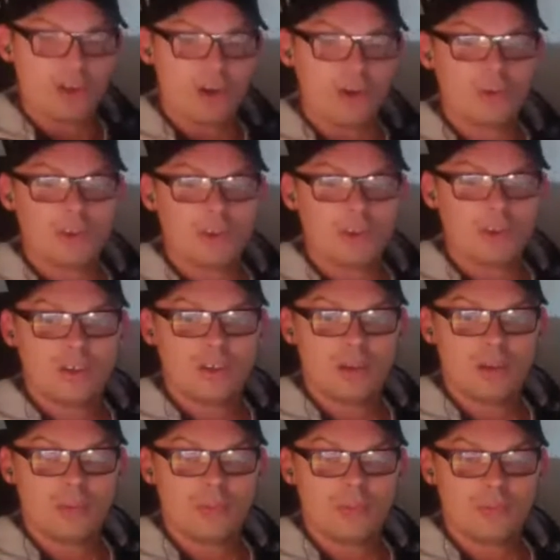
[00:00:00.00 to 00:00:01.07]

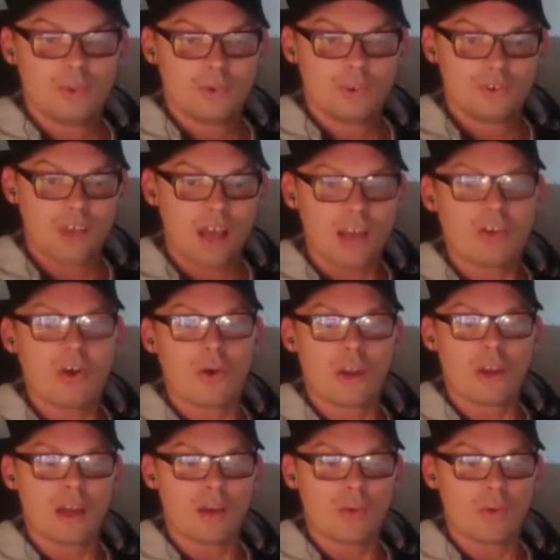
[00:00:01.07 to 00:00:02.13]
because I know
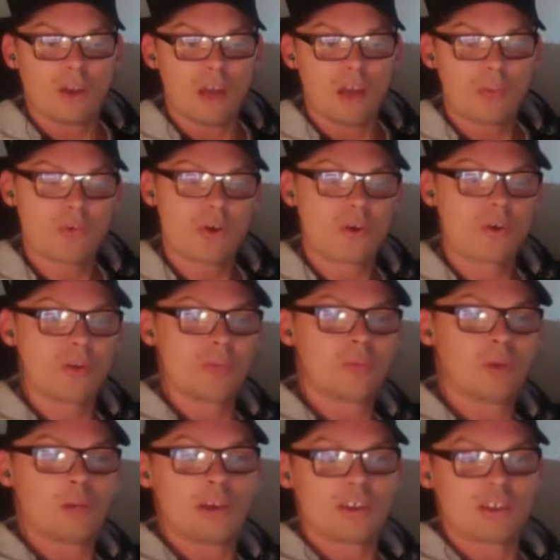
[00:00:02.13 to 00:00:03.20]
when I program
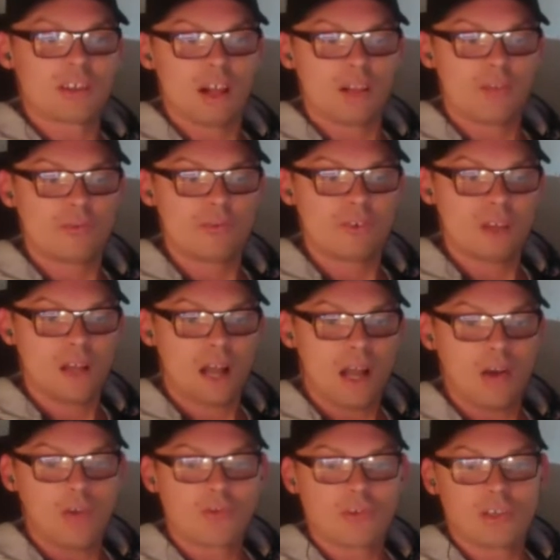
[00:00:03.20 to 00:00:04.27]
by myself,
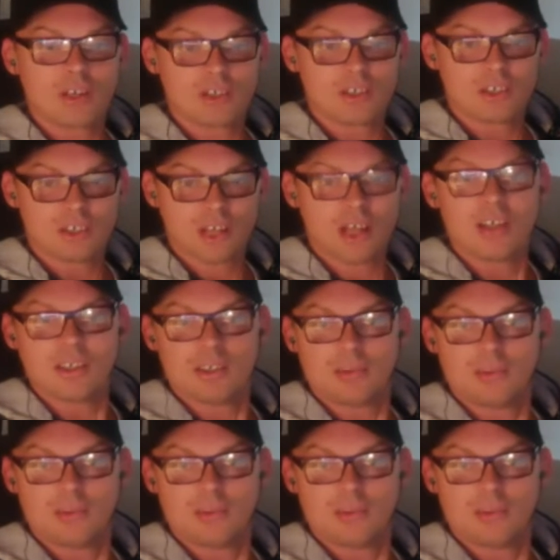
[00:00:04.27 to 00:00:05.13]
I often get stuck,